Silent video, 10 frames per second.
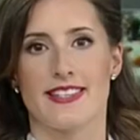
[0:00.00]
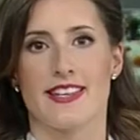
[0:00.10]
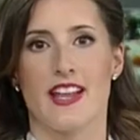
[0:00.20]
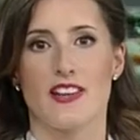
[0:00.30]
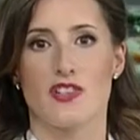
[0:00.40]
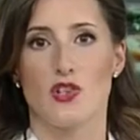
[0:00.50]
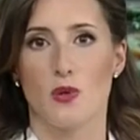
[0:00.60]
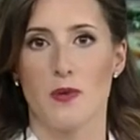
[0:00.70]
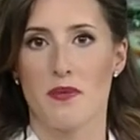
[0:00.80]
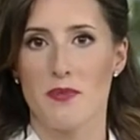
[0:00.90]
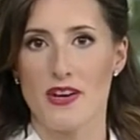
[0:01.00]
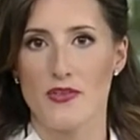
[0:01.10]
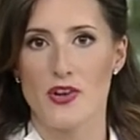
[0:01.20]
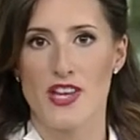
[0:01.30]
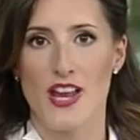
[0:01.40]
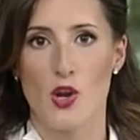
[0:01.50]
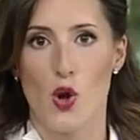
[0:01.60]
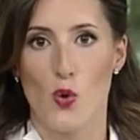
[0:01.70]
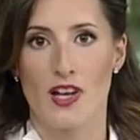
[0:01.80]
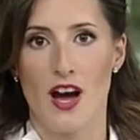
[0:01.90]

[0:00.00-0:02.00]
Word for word: National with me, Rosanna Lockwood,